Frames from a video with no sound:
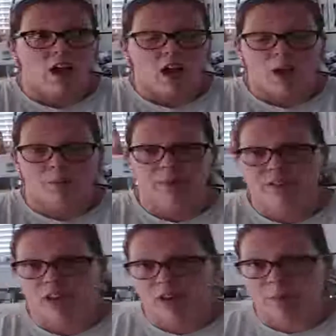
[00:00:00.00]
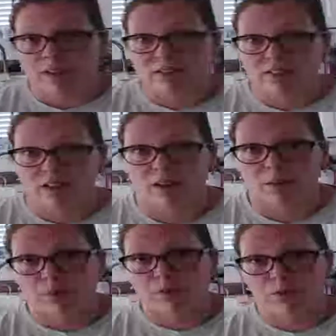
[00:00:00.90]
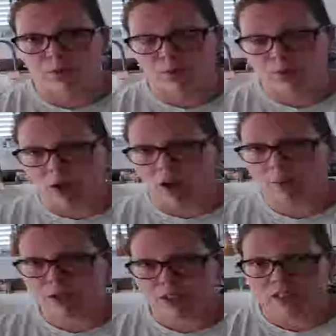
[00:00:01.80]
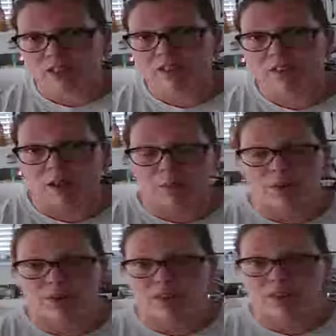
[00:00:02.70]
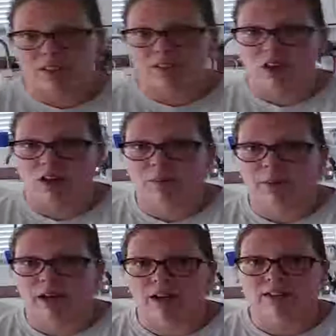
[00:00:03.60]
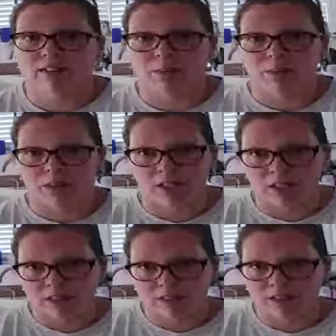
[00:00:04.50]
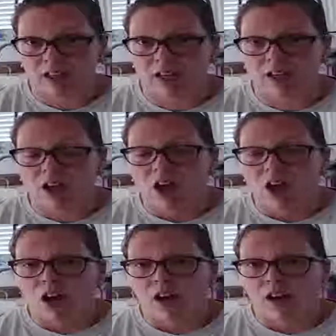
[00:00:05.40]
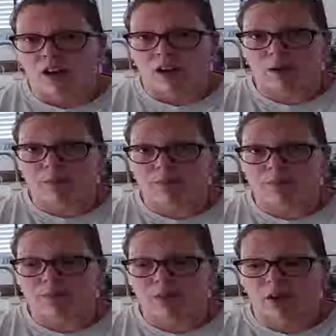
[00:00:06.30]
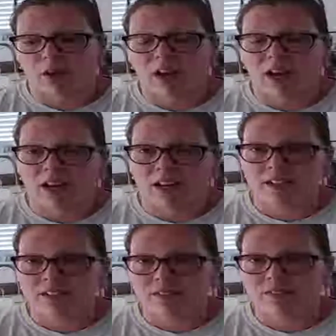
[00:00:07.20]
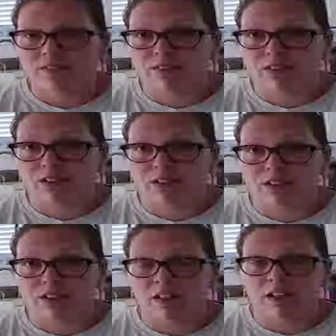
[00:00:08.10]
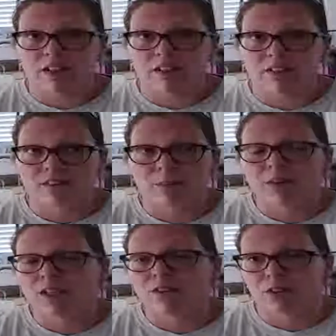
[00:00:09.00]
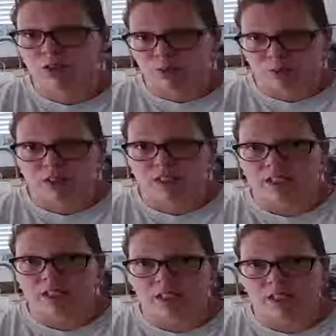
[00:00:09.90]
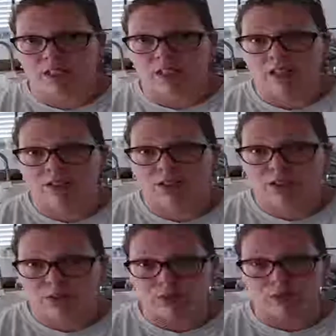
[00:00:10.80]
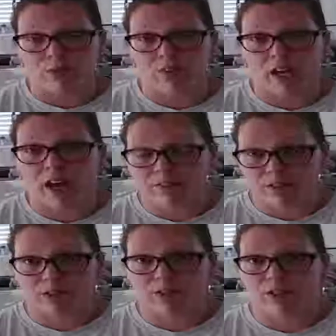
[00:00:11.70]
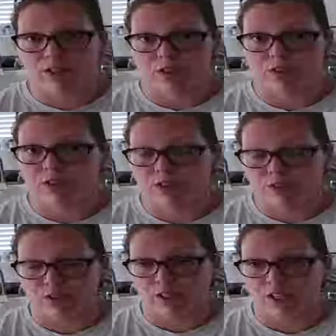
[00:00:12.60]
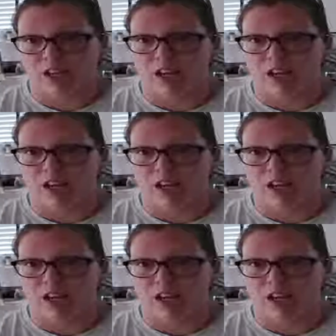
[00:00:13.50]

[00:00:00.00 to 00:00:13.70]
I'm going to talk about some food options. I'm also going to talk about some things that are kind of some things you're going to really need to use after you get your surgery.